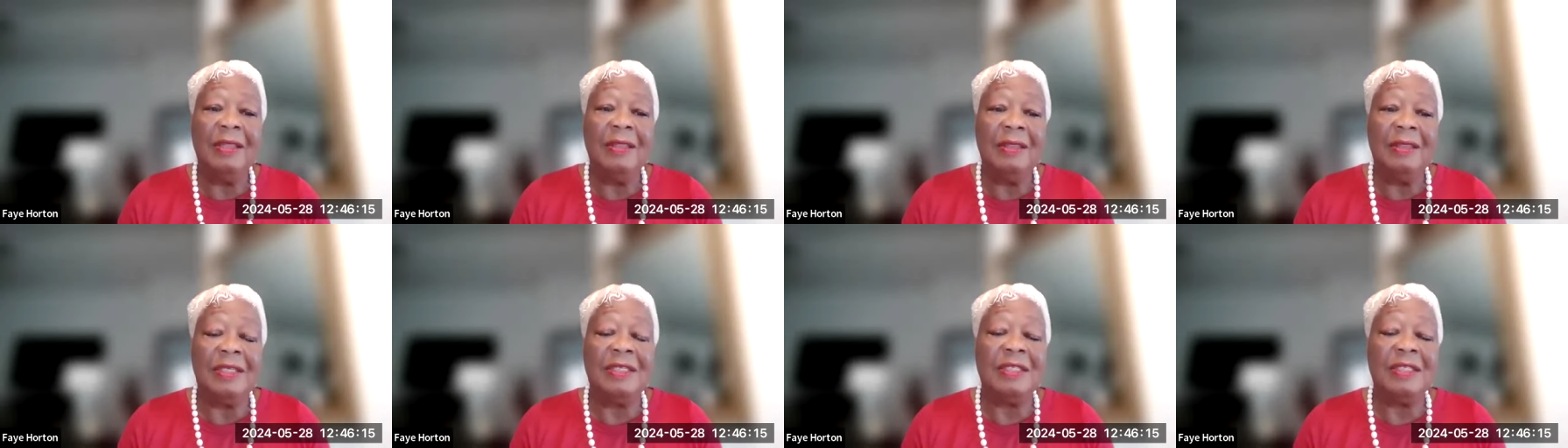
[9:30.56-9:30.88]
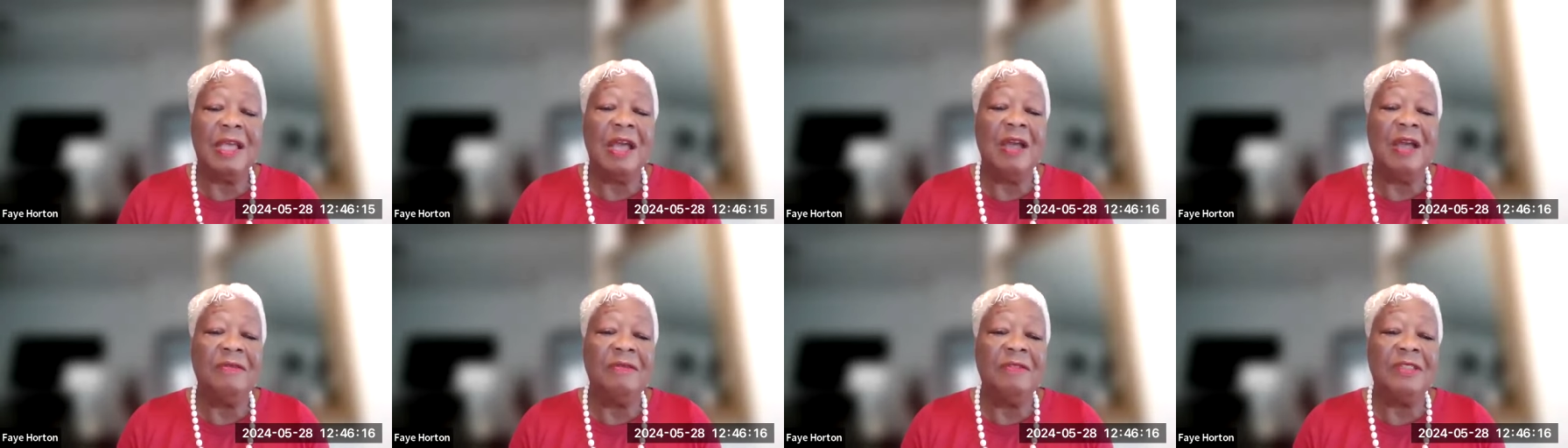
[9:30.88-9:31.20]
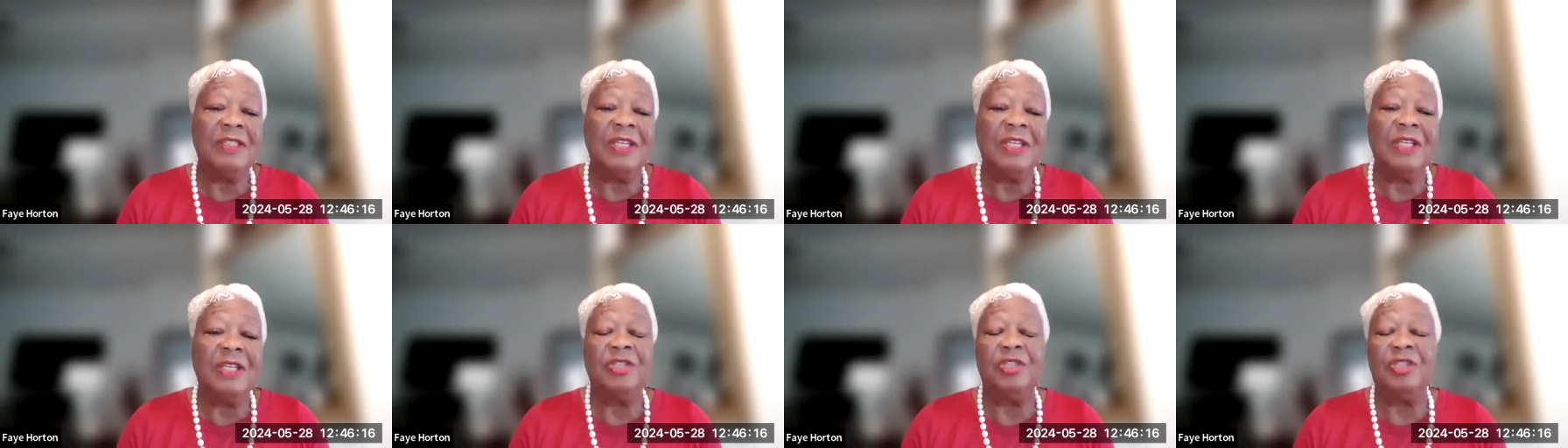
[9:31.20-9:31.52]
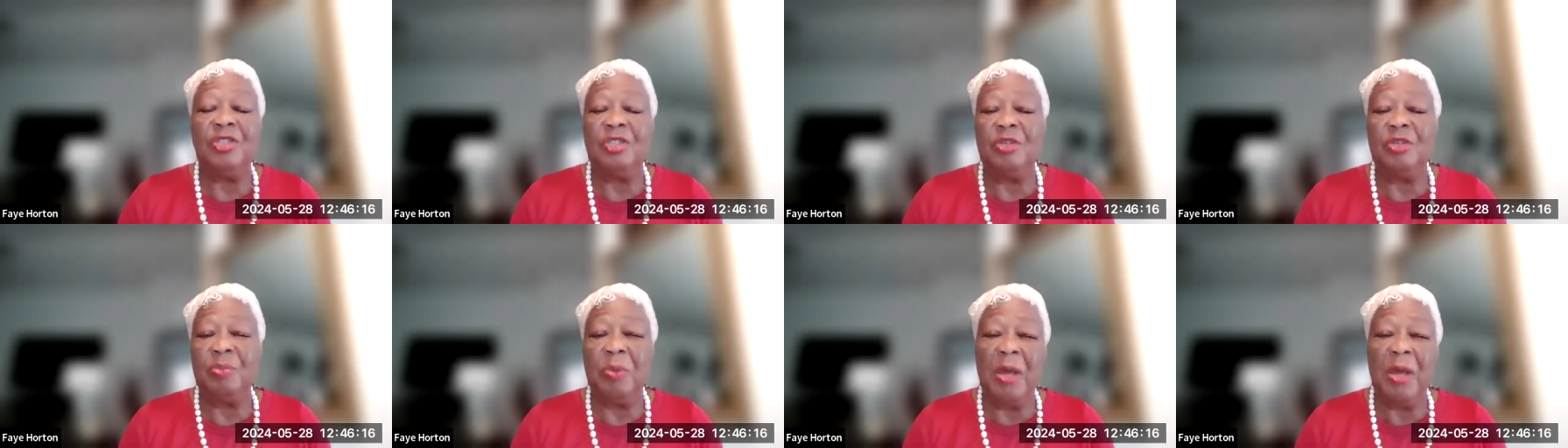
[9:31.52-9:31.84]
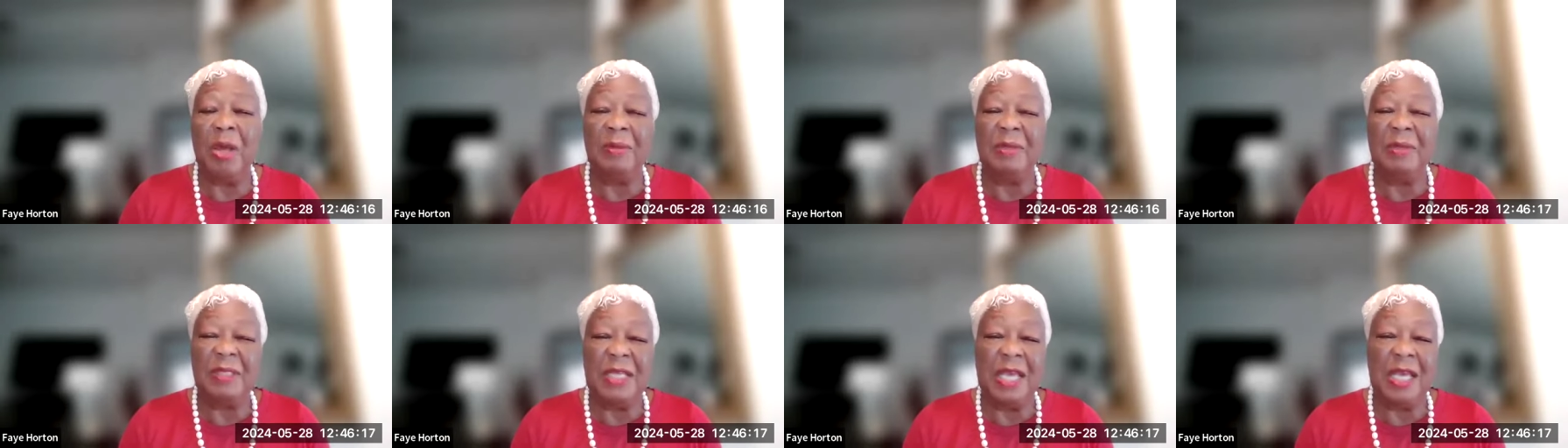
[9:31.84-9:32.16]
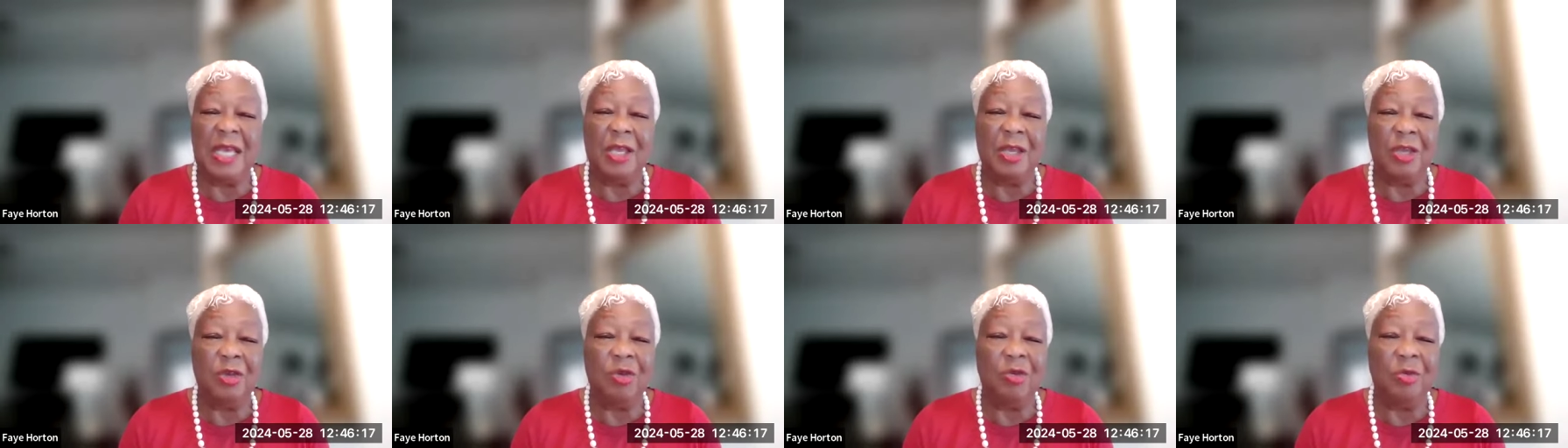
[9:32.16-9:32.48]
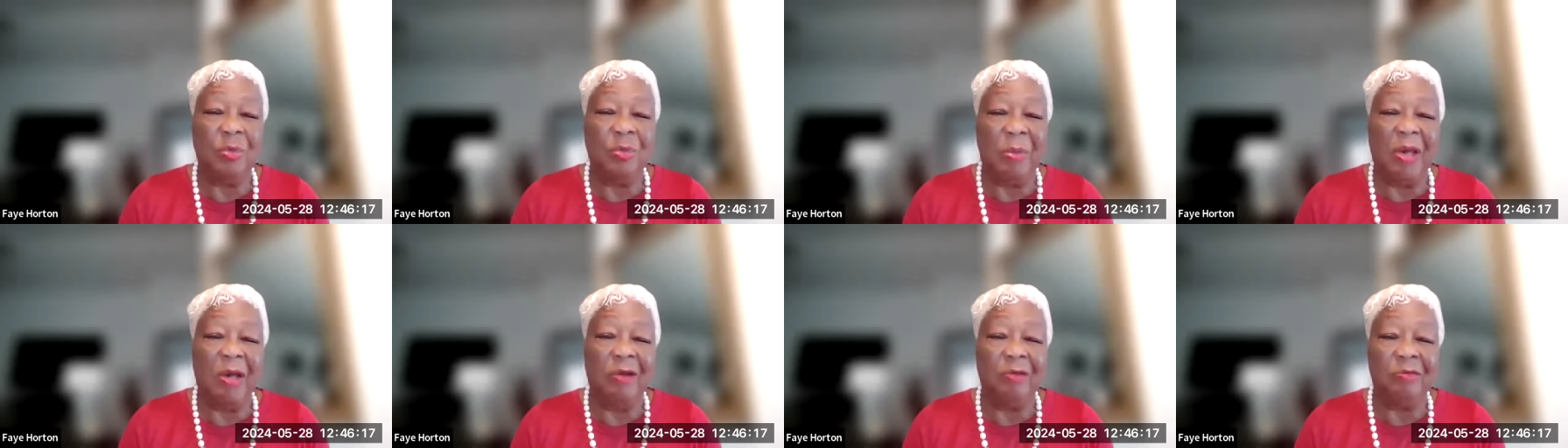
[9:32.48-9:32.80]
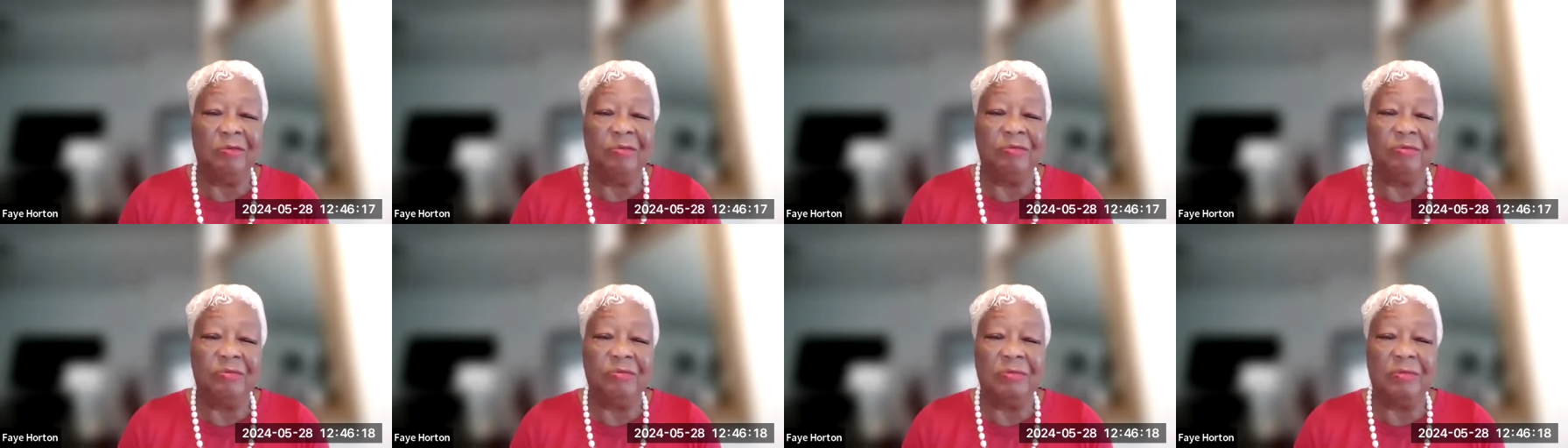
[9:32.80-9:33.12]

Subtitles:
this conversation should probably take you about